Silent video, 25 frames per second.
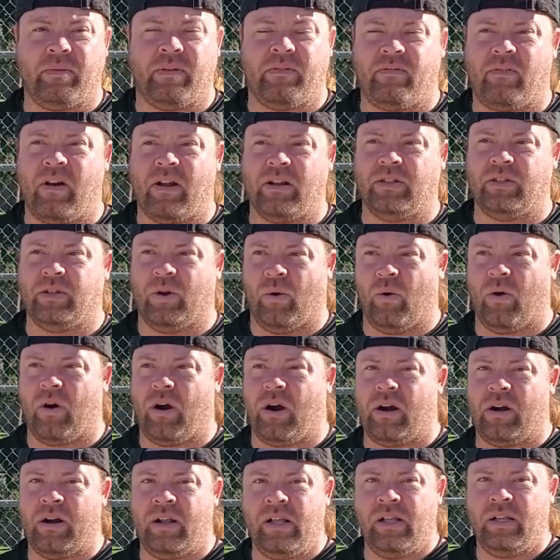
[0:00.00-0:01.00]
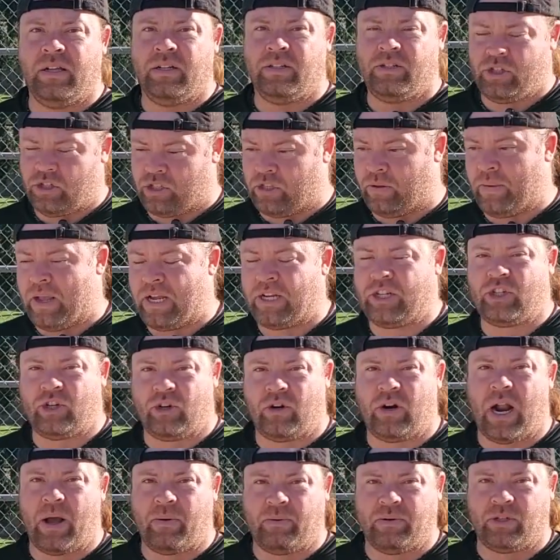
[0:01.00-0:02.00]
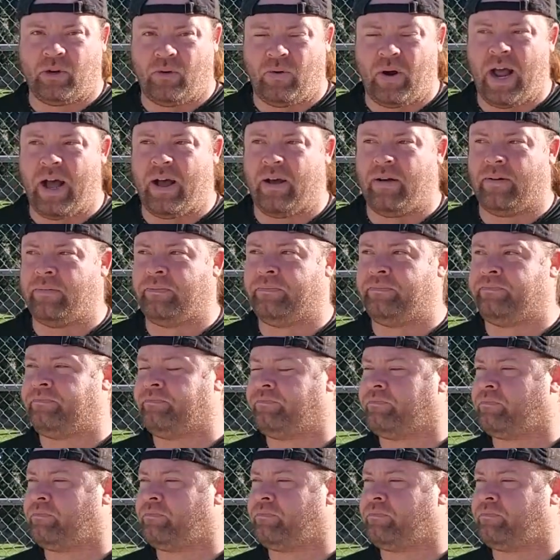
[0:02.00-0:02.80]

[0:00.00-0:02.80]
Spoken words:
from the front door just to make sure I was around.